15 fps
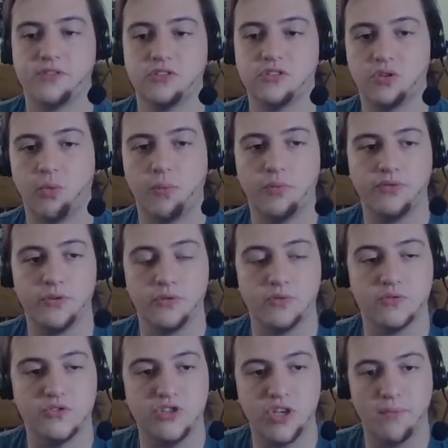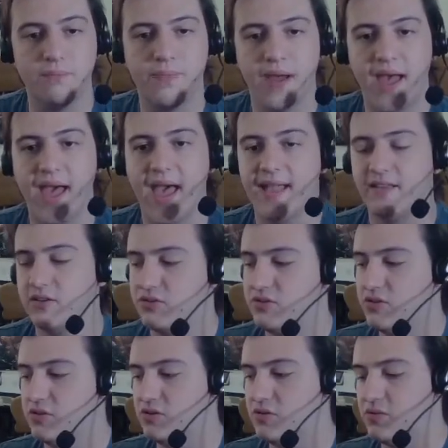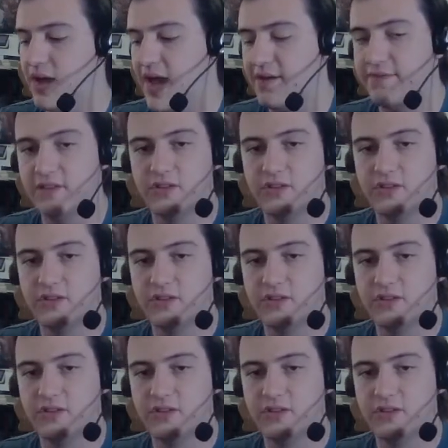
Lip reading: So what we'll do is we'll jump ahead to having the